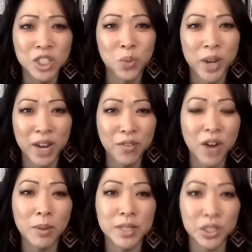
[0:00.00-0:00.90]
just whatever
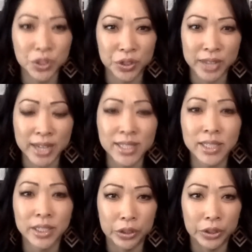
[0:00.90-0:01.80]
I was
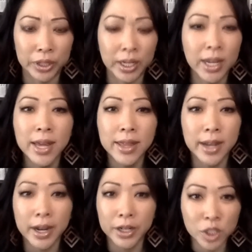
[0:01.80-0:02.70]
internalizing and learning, that
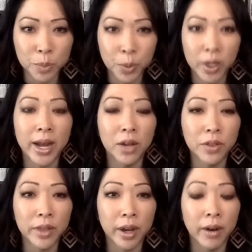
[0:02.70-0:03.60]
I could just put it
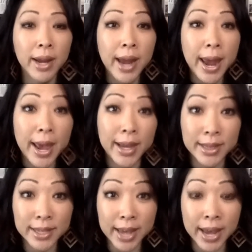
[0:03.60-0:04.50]
out there. And
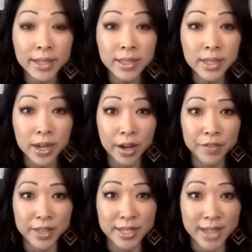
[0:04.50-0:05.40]
at the end
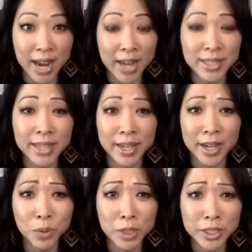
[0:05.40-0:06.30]
of the day,
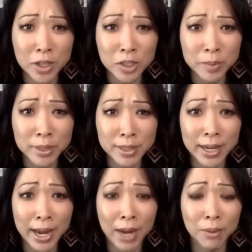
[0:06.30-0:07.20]
TEDx reached out to me and
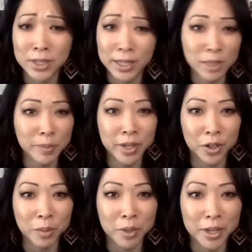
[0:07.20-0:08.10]
said, hey, would you like to be on
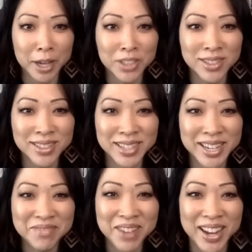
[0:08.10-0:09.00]
our communications
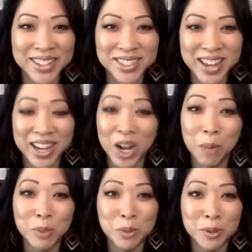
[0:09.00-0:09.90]
team and
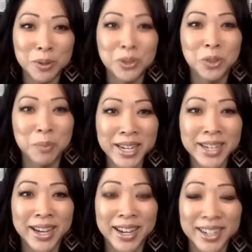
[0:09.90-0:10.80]
help us with social
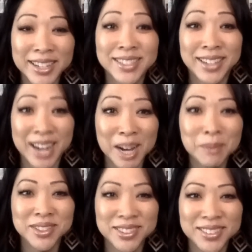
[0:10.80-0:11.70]
media? And I said,
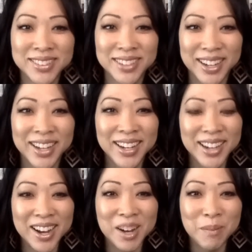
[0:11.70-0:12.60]
absolutely.
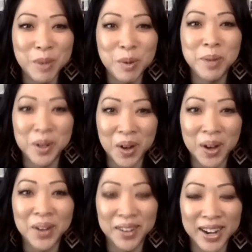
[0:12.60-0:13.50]
It would be an
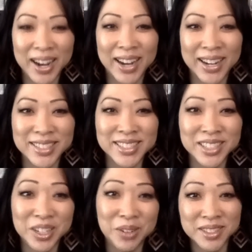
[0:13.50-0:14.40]
honor. And,
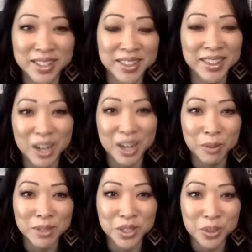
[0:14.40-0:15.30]
it's nothing that I
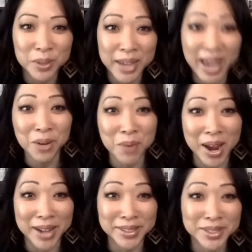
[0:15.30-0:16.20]
wasn't doing
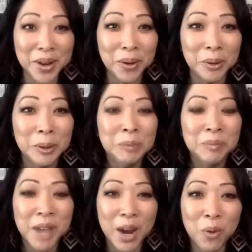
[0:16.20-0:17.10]
anyway. So
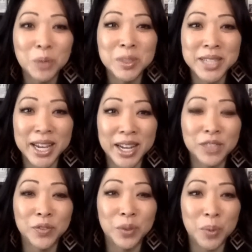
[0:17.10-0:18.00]
I worked with
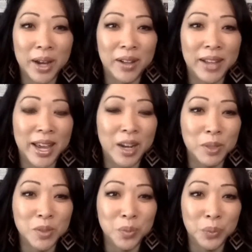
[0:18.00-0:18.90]
TEDx for a while, and it
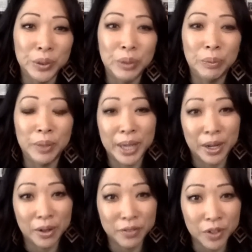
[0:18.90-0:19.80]
was really, really
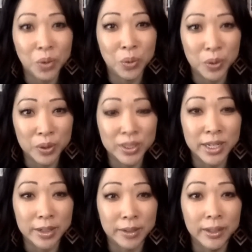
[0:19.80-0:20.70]
kind of a cool
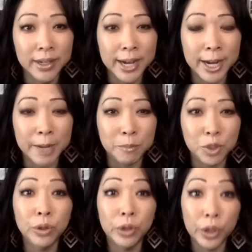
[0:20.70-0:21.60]
deal
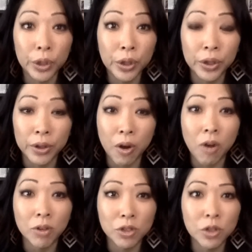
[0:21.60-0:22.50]
to learn
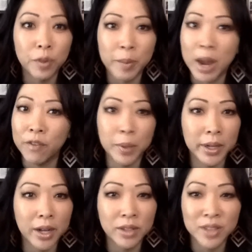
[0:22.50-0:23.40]
also from
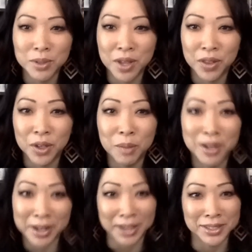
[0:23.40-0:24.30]
everybody else that was on the
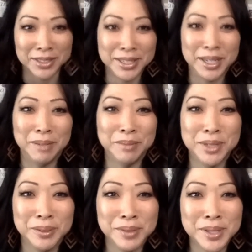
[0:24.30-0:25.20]
communication team
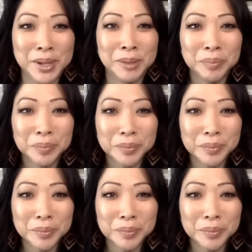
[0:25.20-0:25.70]
too. So